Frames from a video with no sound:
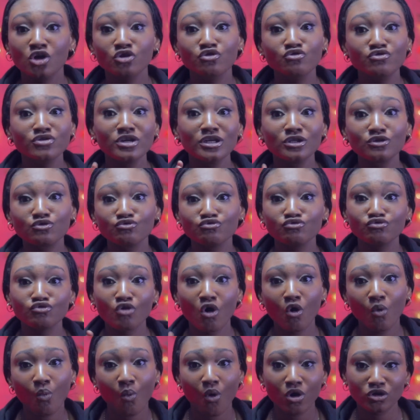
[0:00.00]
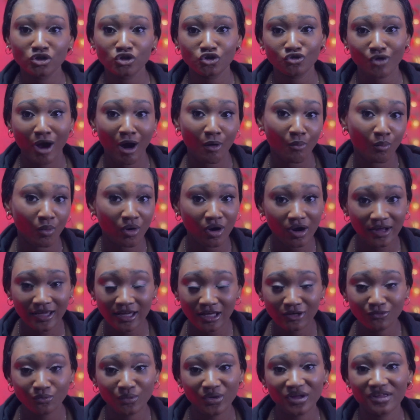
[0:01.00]
You need to know what you are
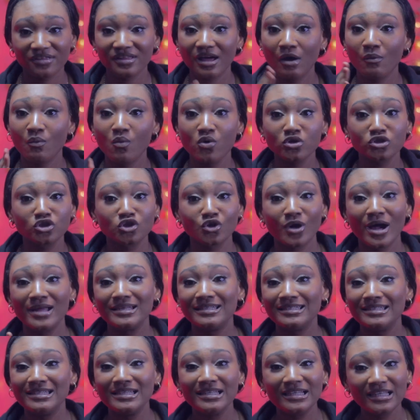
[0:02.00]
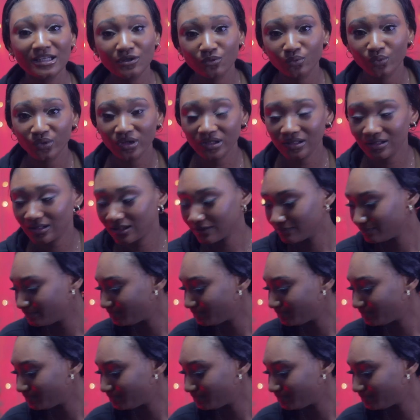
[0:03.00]
working with and what you are dealing with.